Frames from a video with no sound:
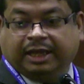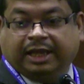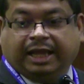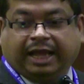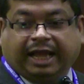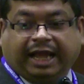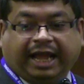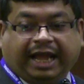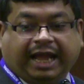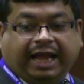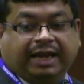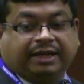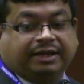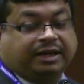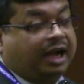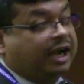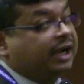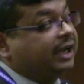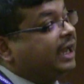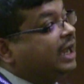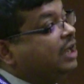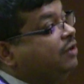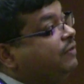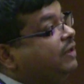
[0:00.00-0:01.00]
And
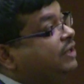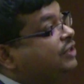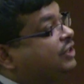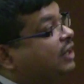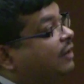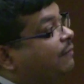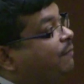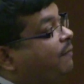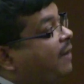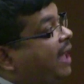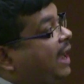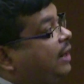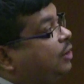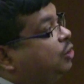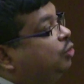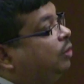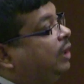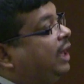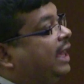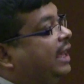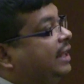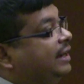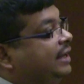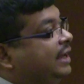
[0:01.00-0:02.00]
again, we jump back to
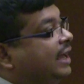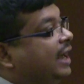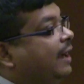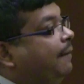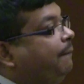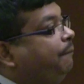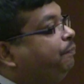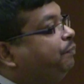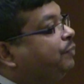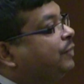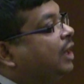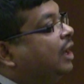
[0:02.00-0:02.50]
Kenya.